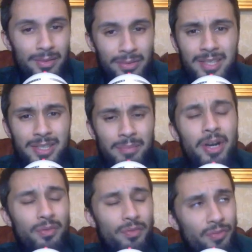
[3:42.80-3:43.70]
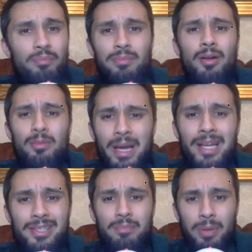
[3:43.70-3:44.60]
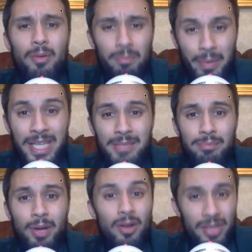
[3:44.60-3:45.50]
That's American football, basketball, baseball,